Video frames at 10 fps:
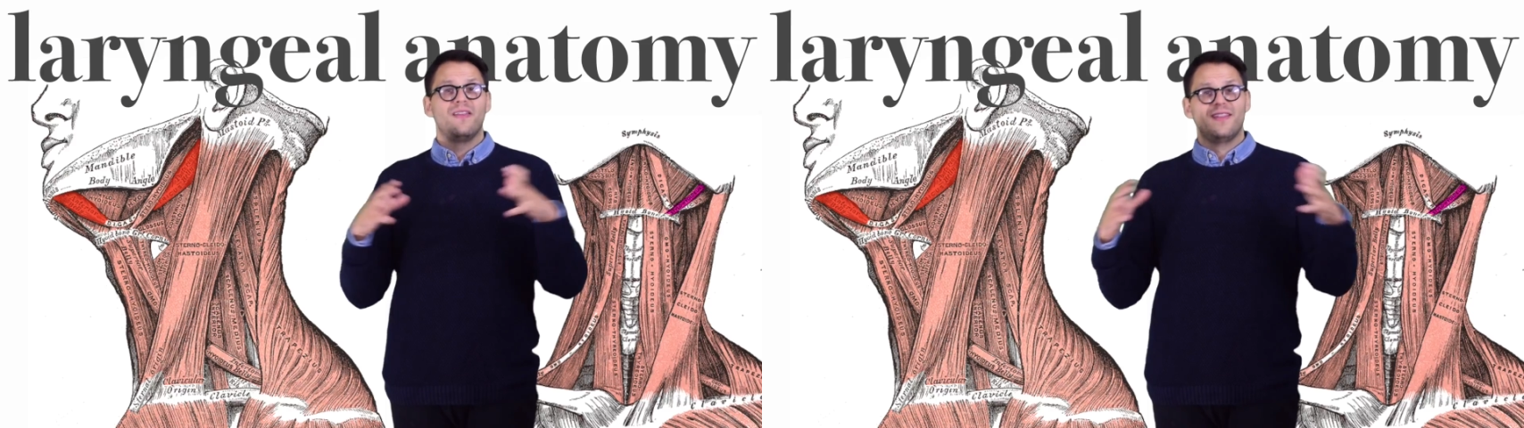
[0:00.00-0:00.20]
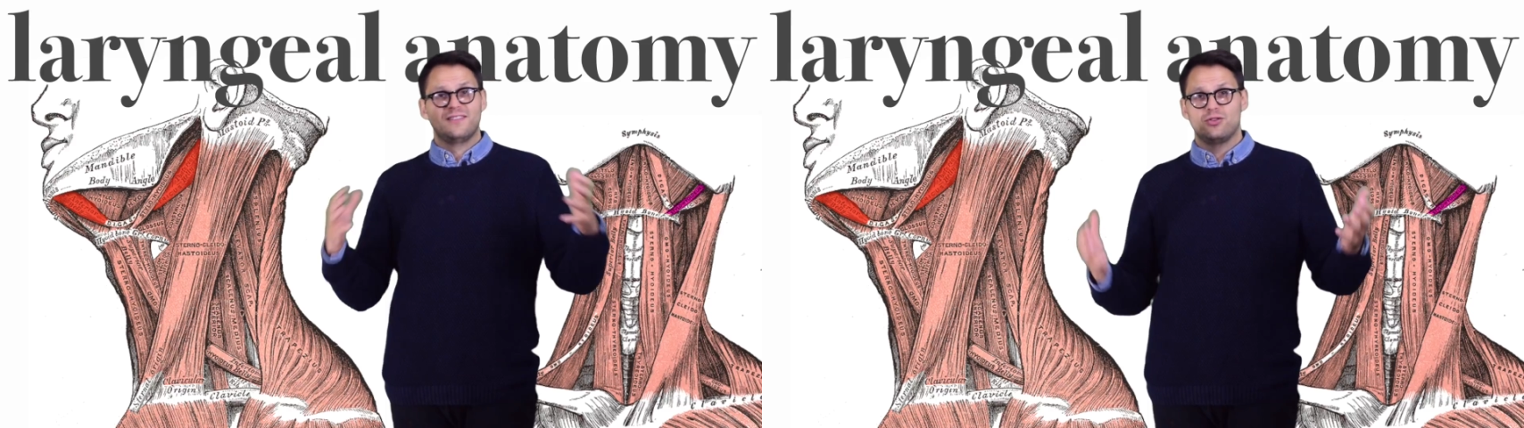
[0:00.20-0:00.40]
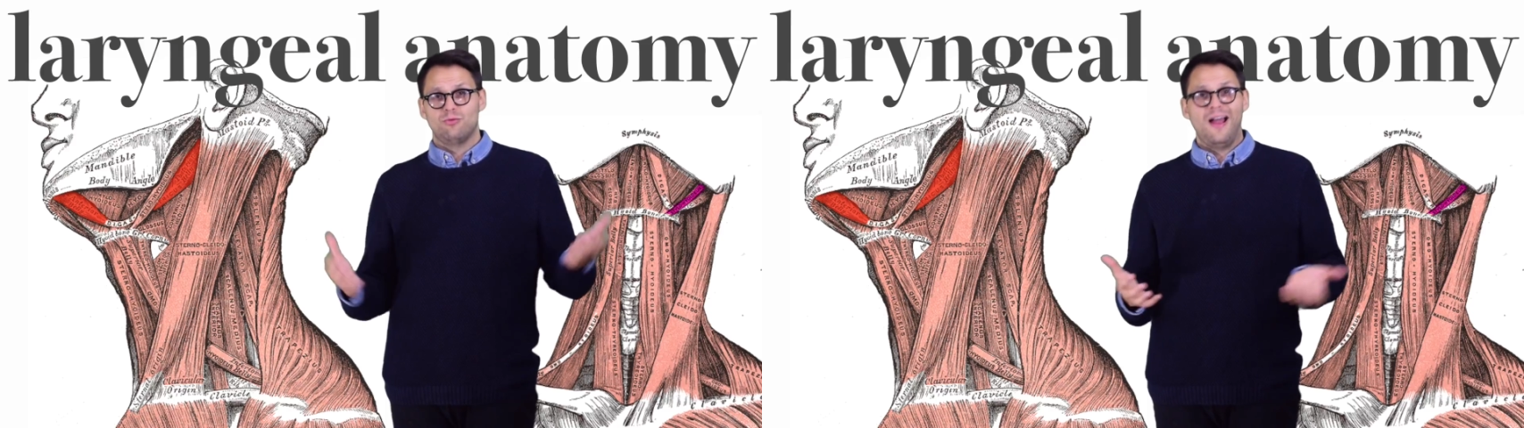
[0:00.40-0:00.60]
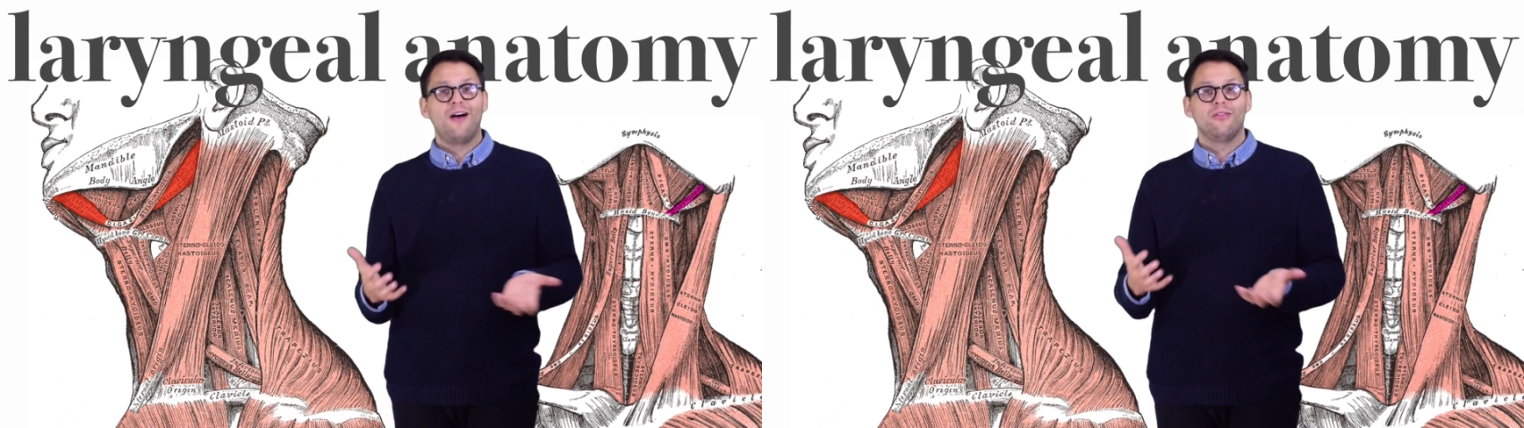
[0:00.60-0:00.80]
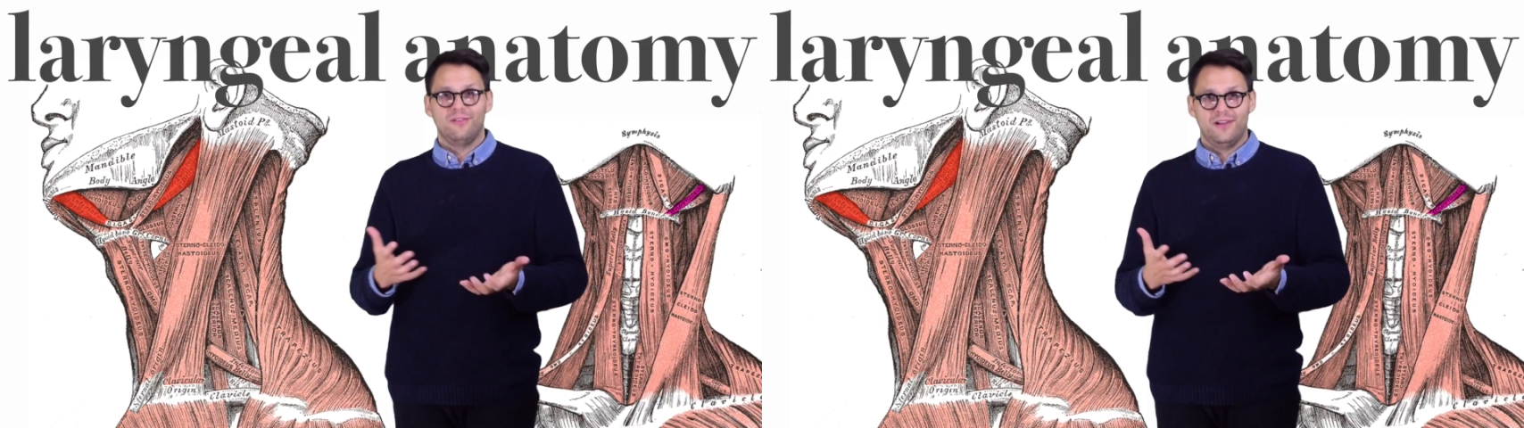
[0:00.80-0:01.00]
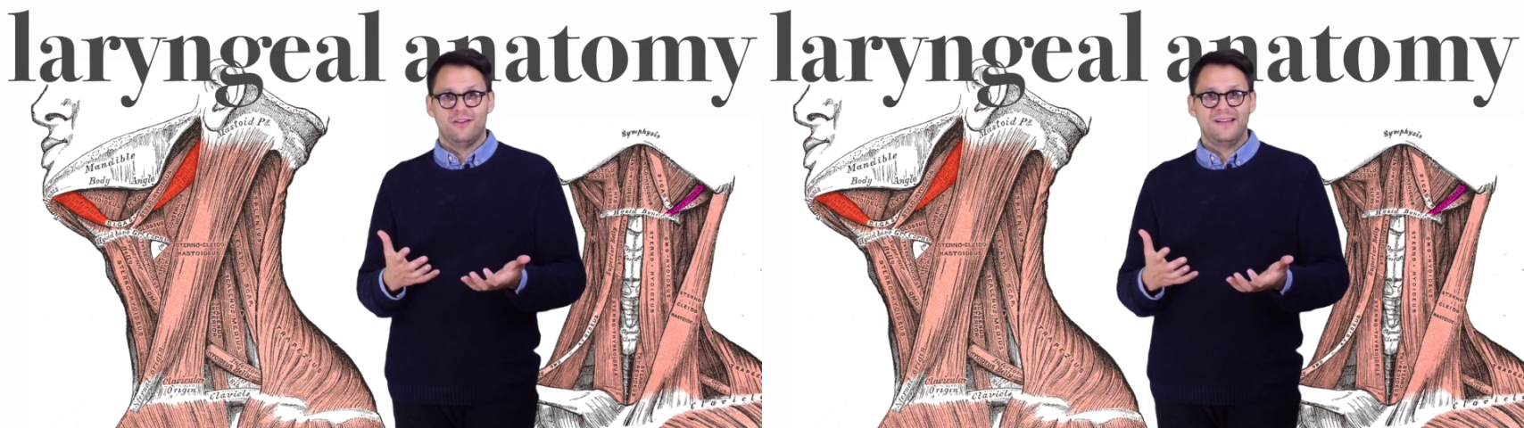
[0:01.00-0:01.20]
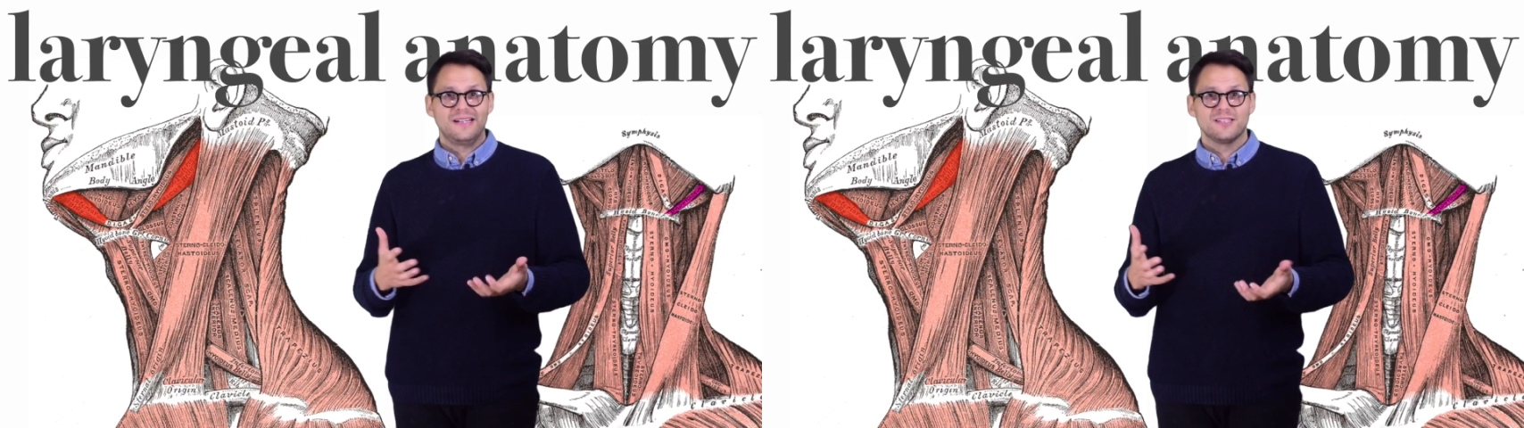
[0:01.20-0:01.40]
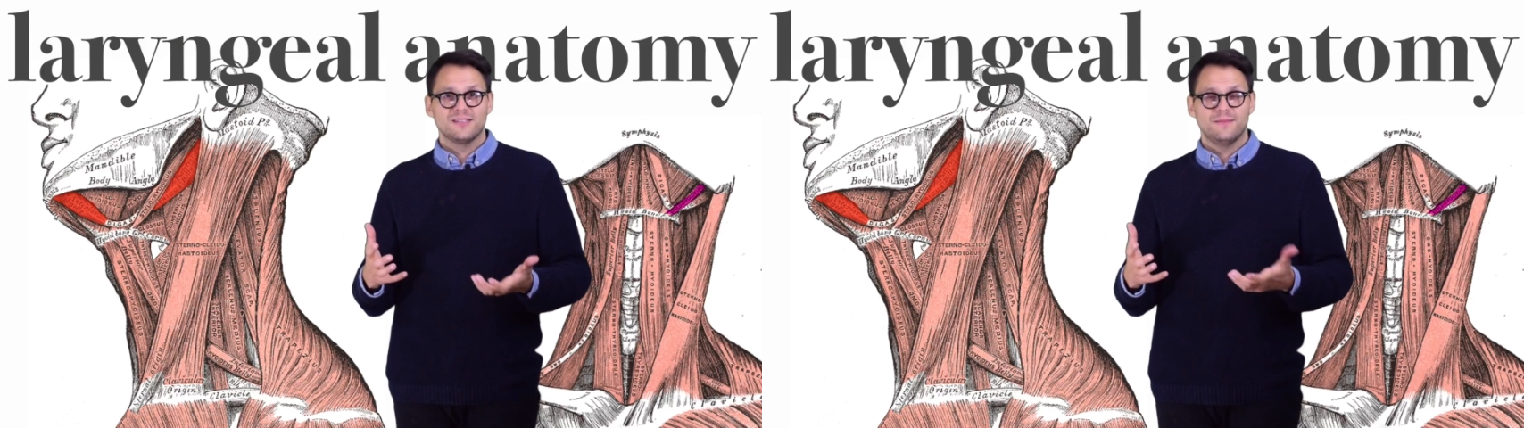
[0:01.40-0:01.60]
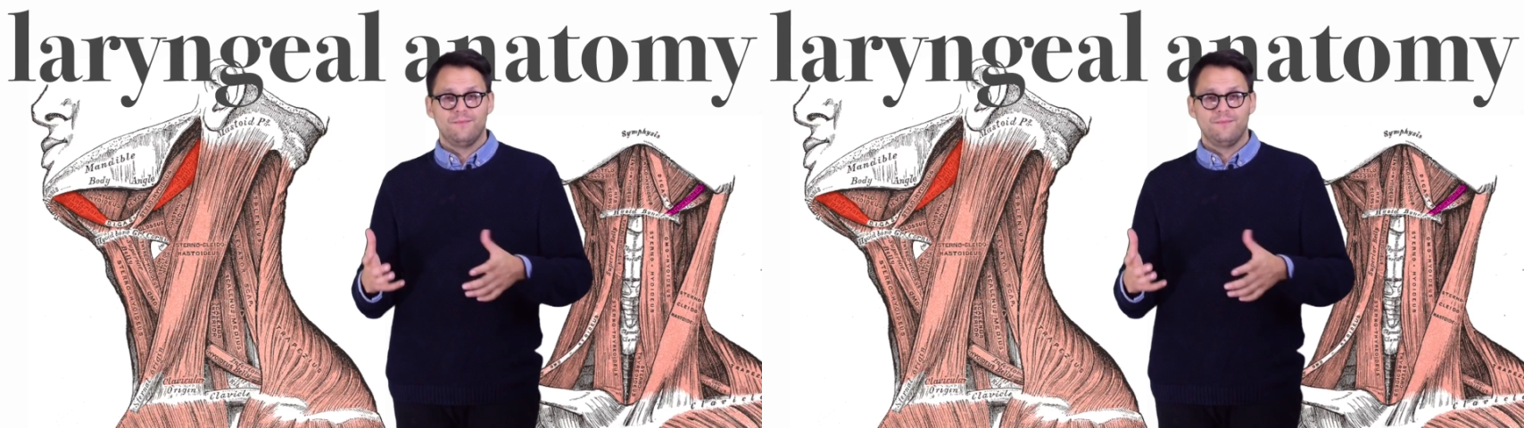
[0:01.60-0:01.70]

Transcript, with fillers: that surround the larynx.